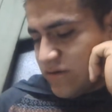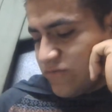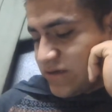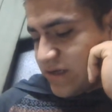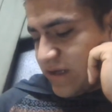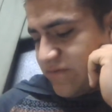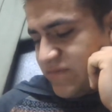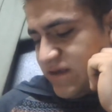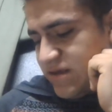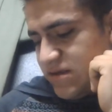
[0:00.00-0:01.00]
which gave
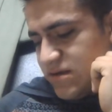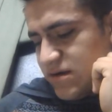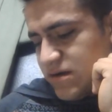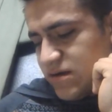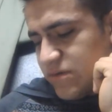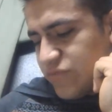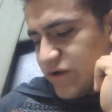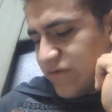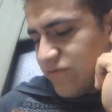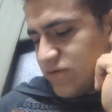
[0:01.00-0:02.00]
me a
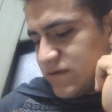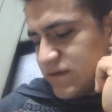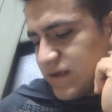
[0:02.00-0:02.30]
braking force of